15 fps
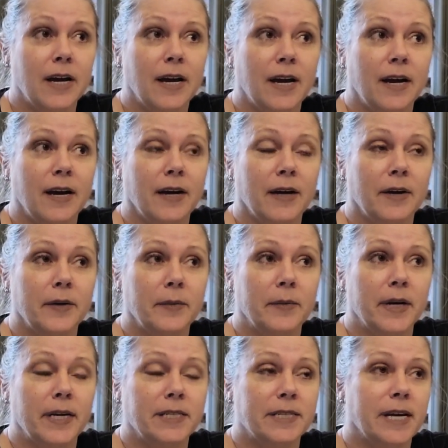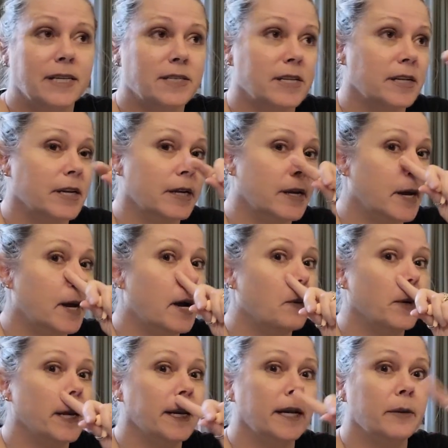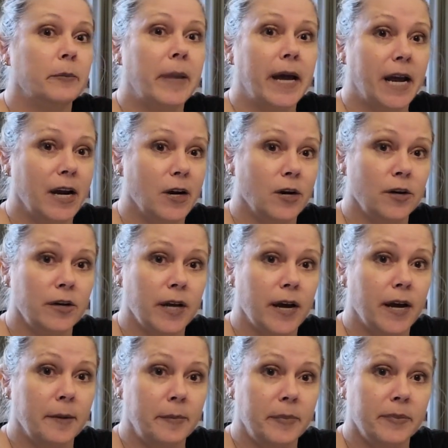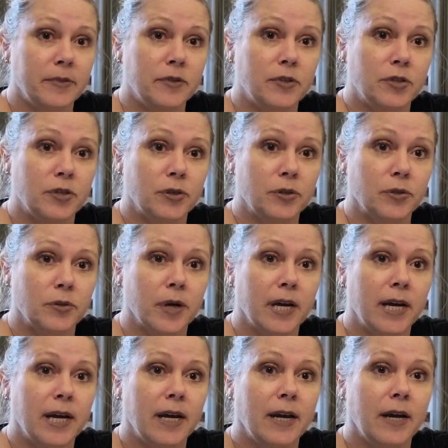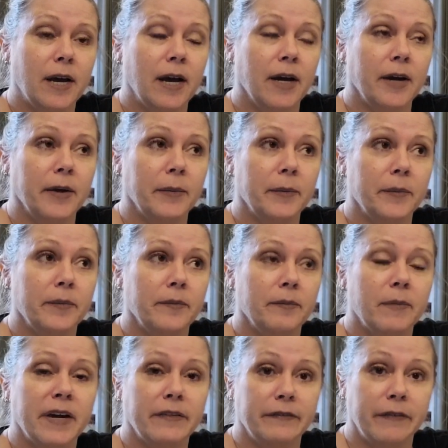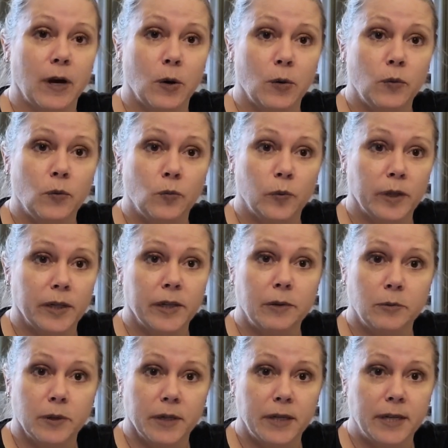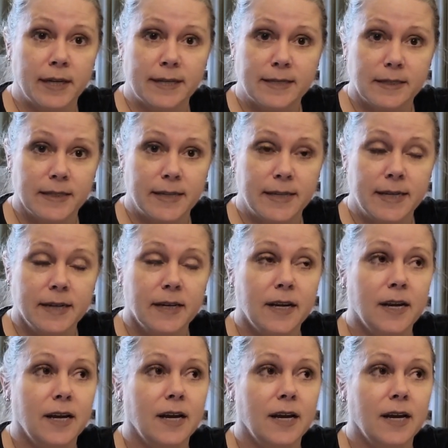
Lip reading: I tested it, oh, and it paired up to my phone really, really easily.